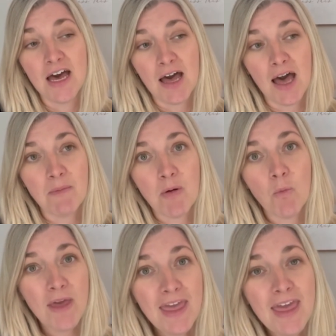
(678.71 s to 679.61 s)
But
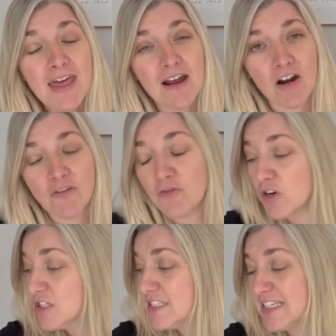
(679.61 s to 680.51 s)
we hit our
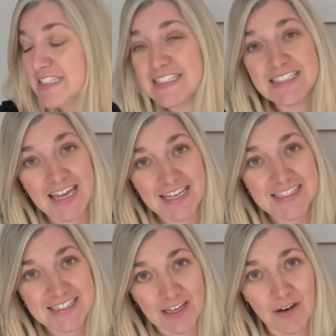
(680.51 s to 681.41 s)
first estate sale.